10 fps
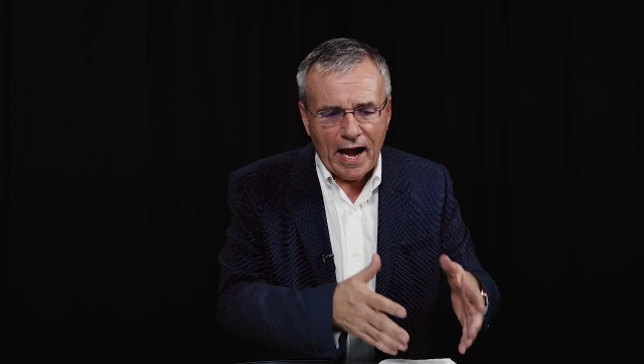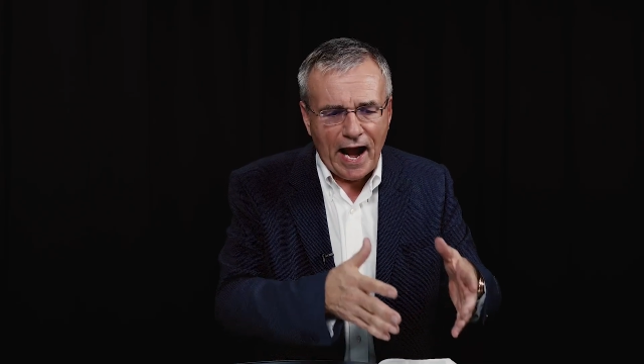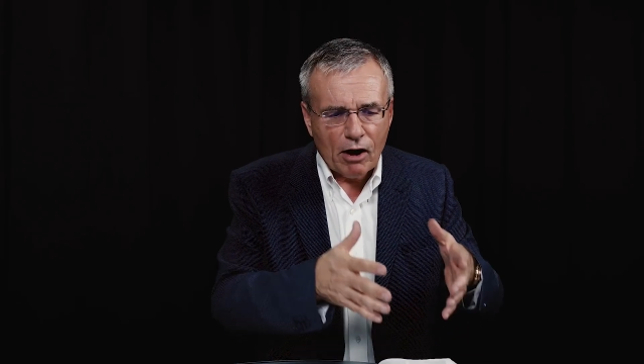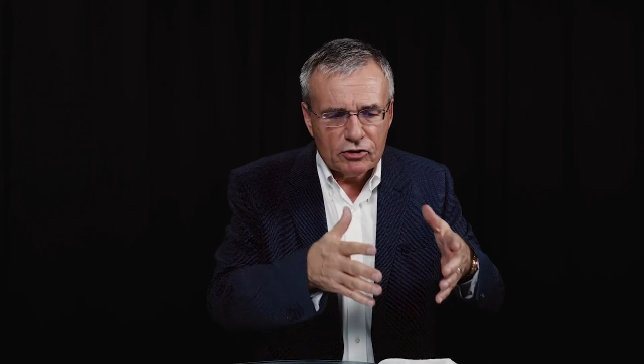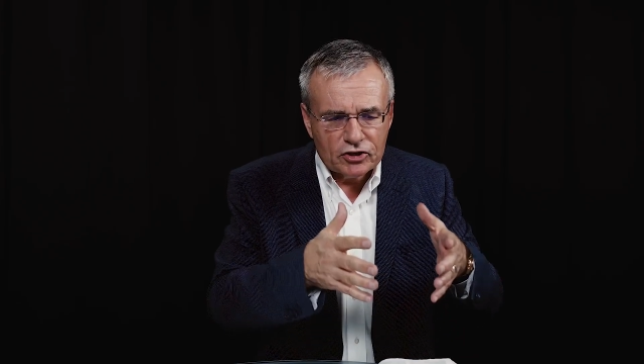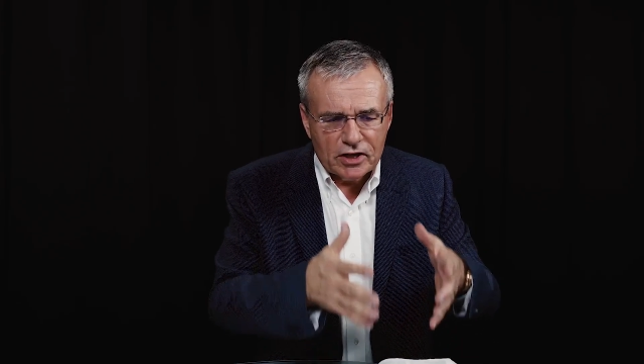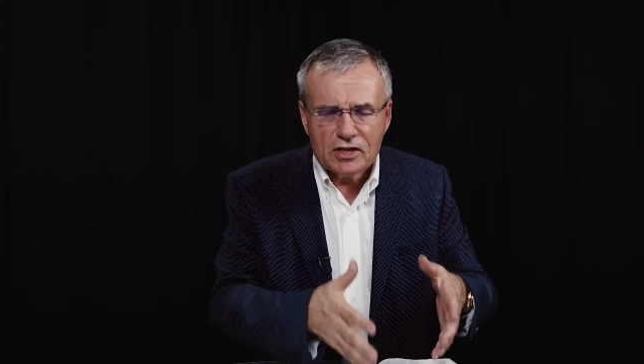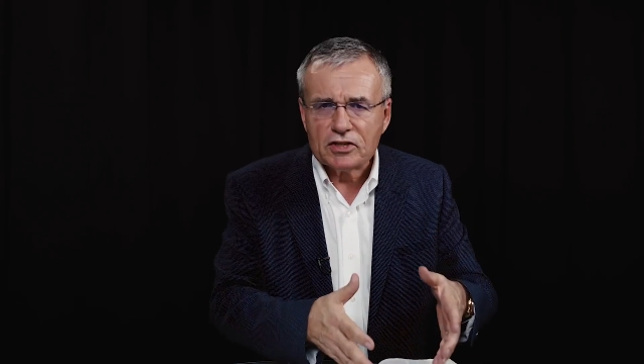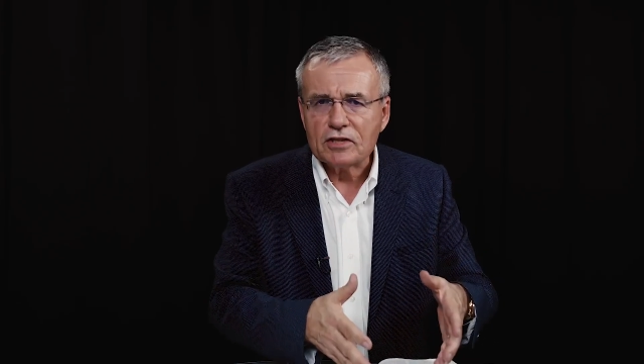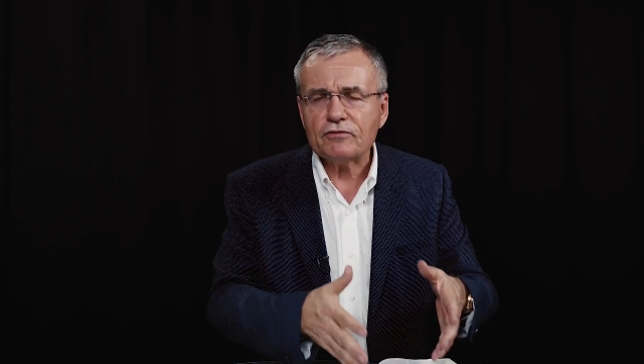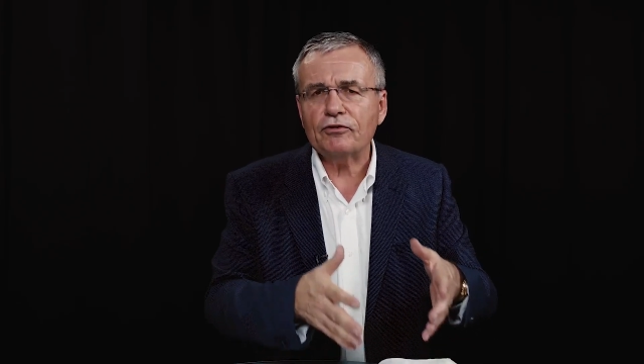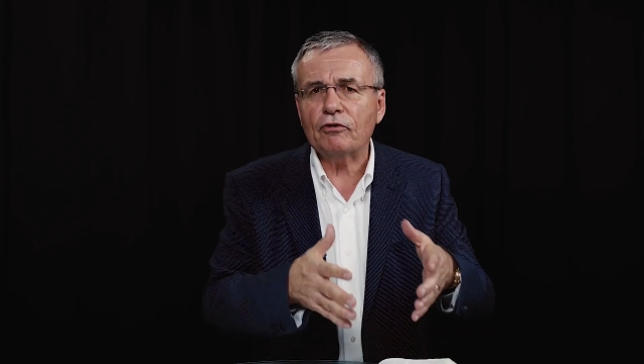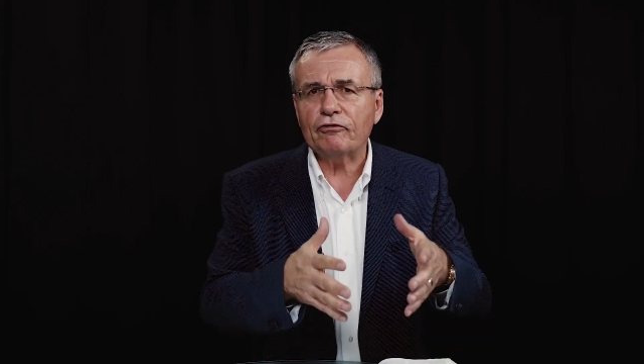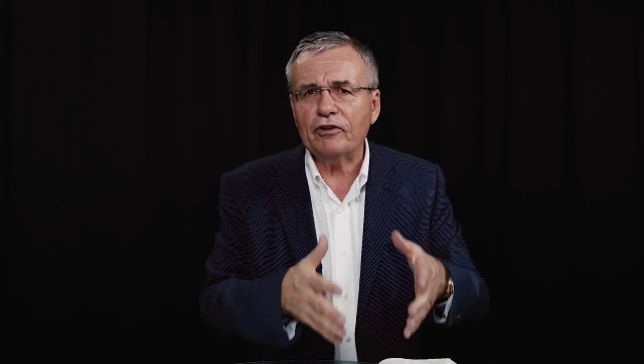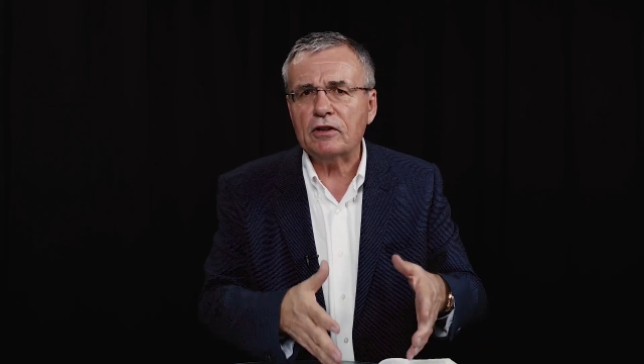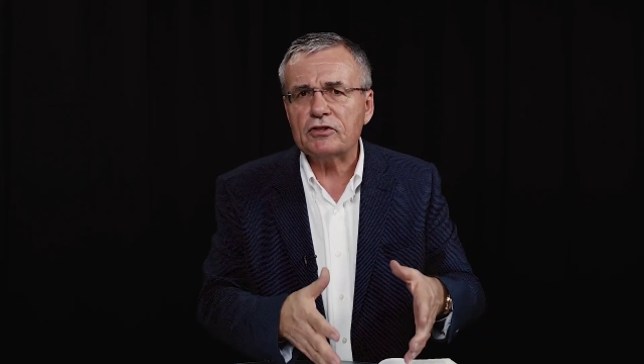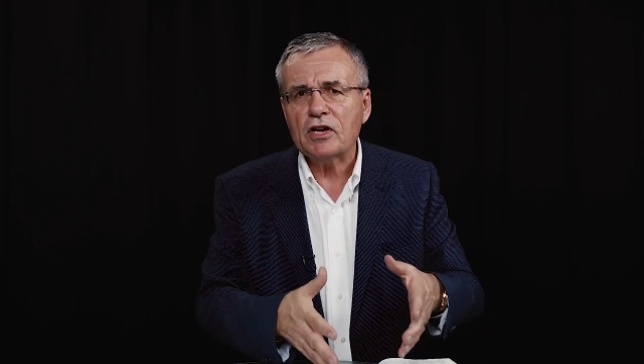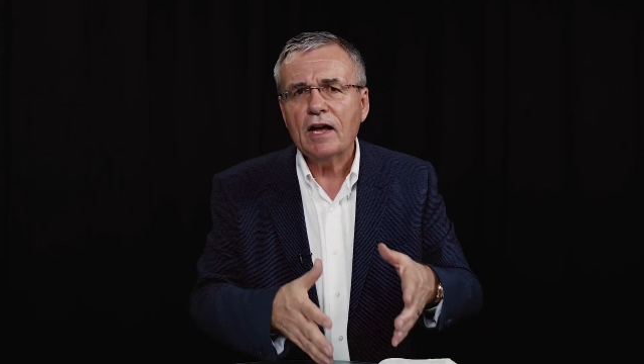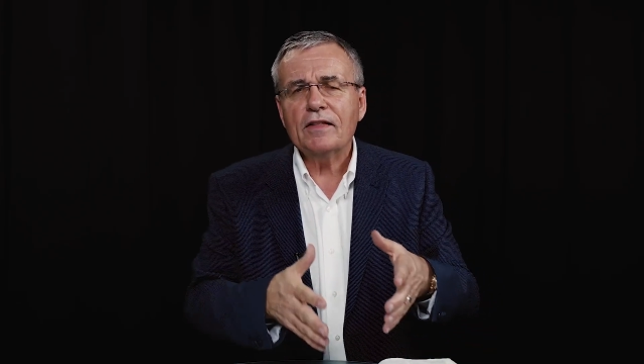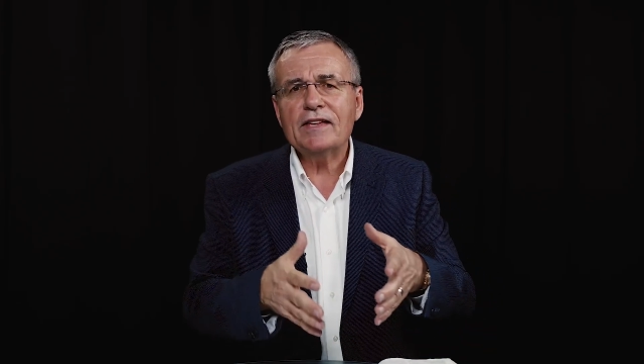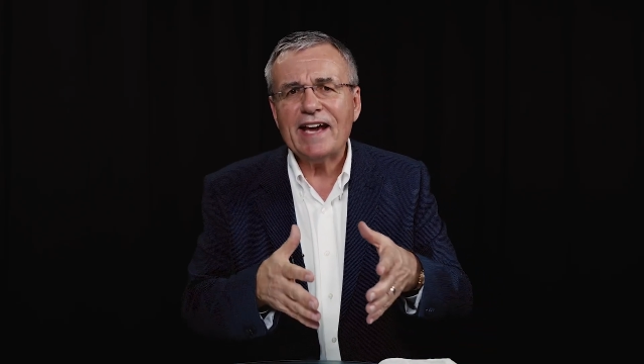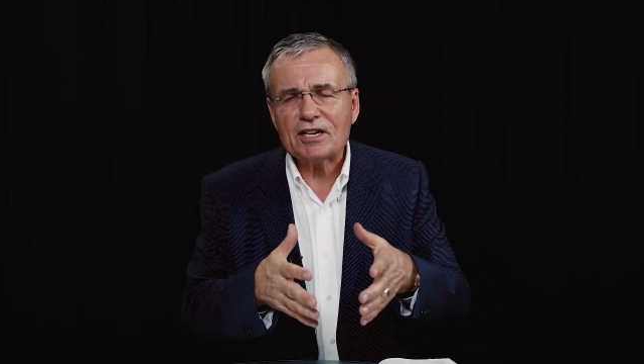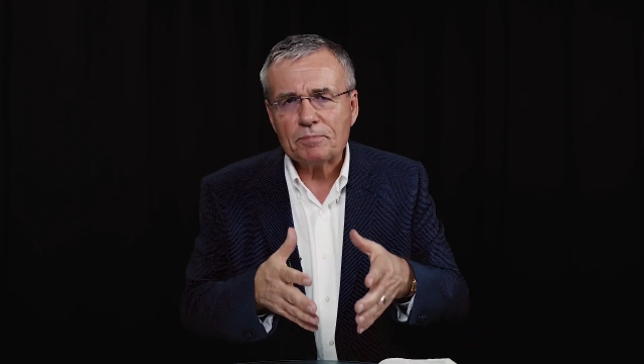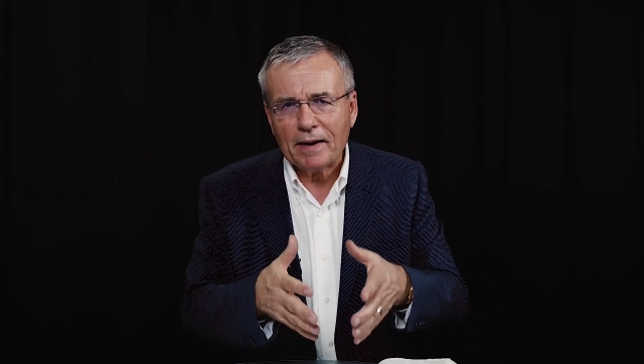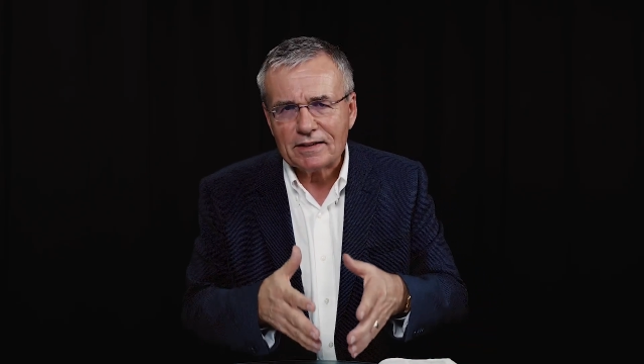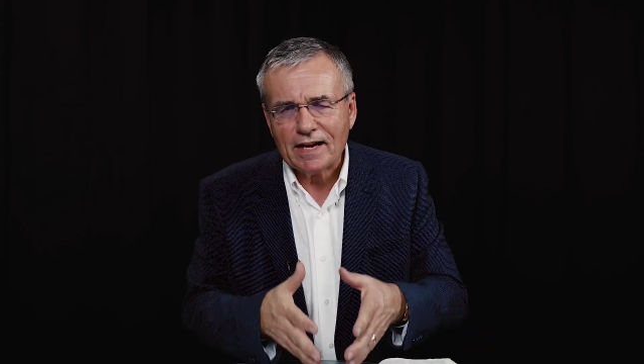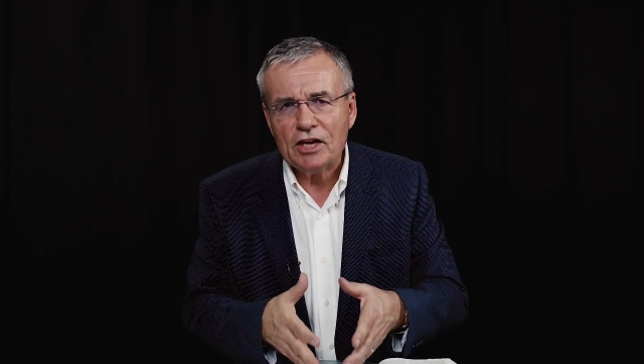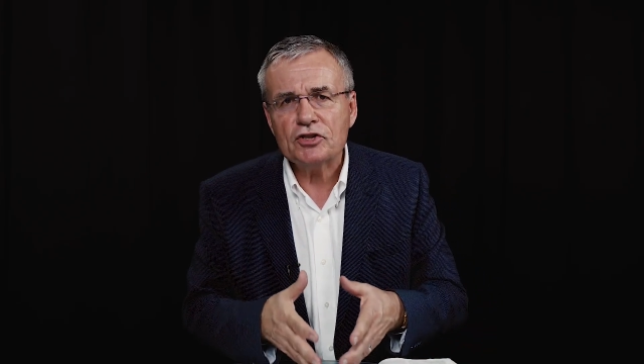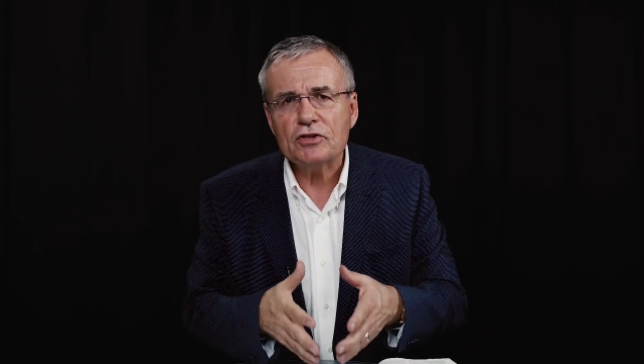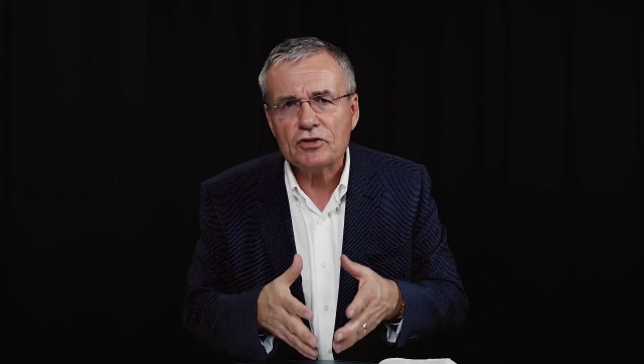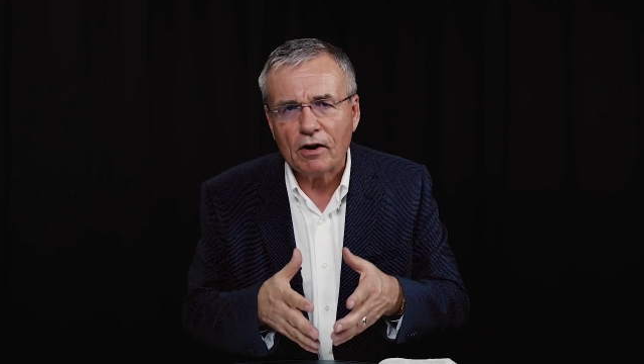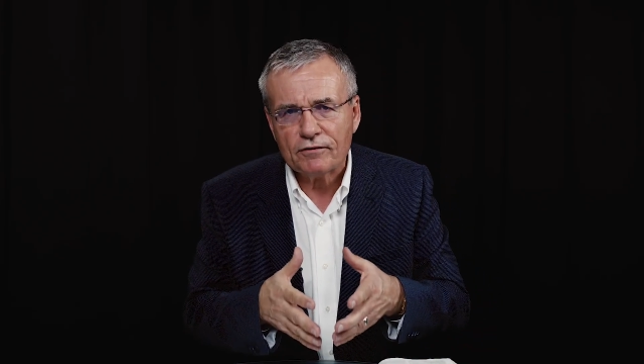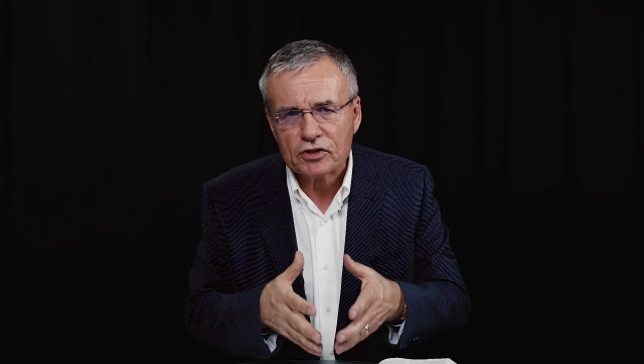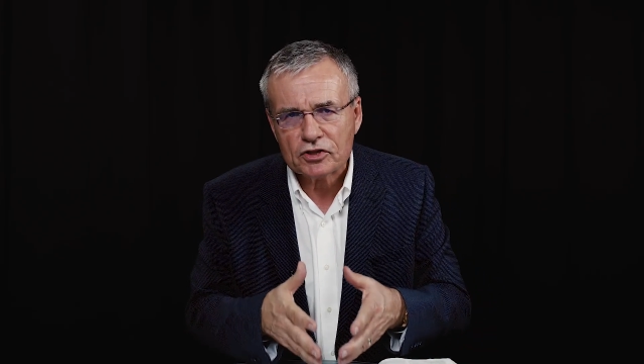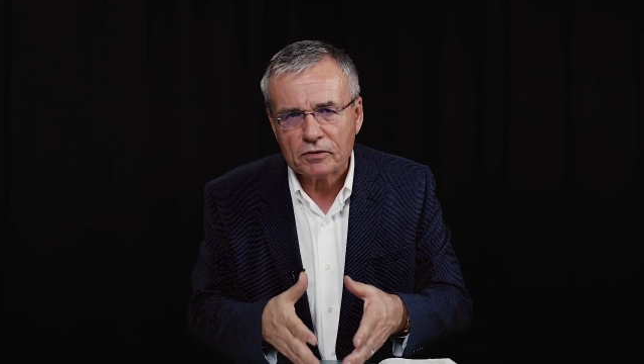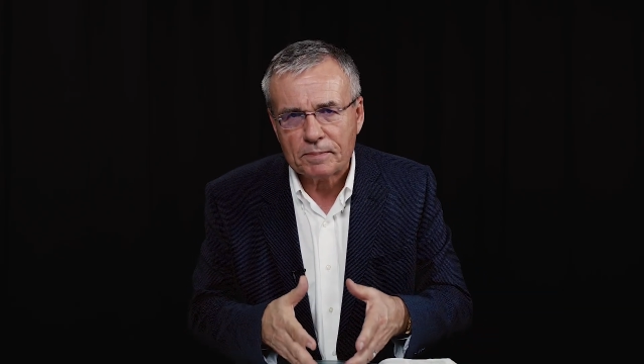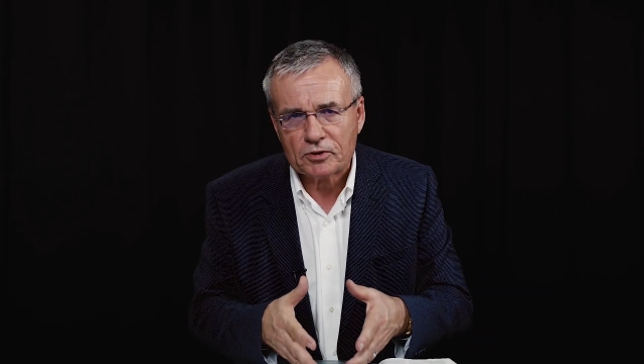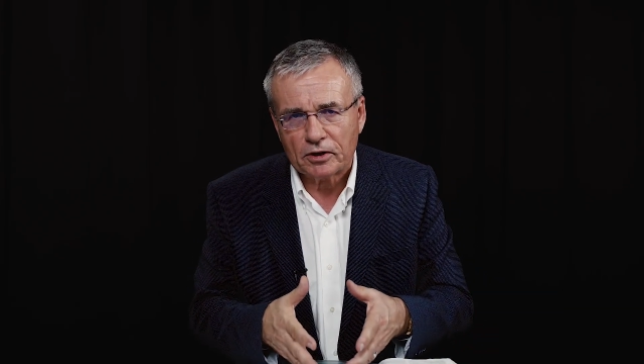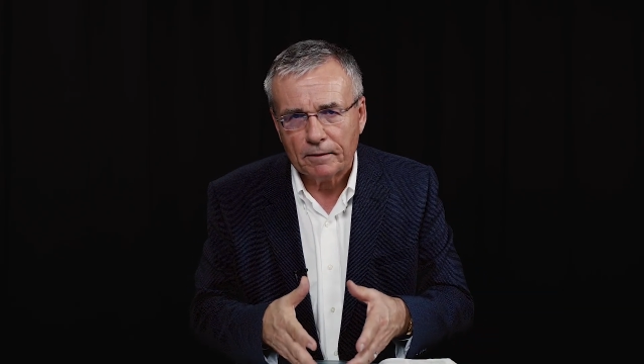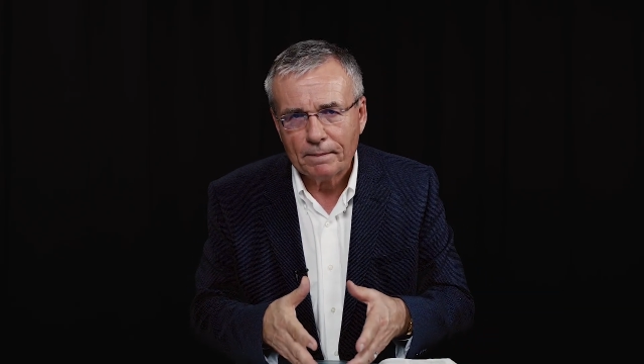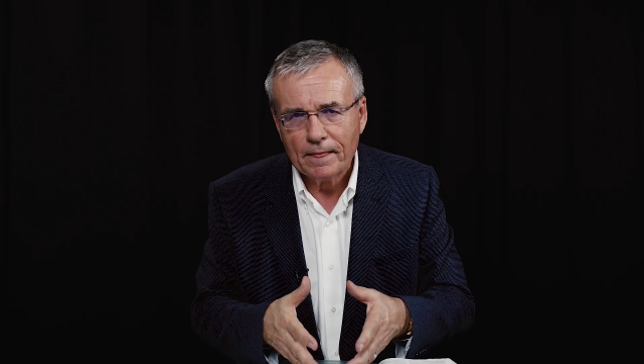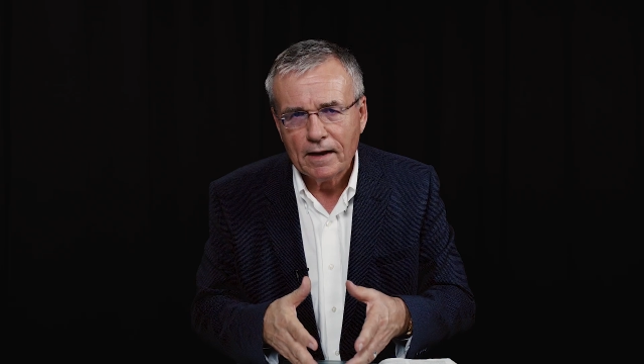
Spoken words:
how Jesus fulfills the expectations of the Scripture.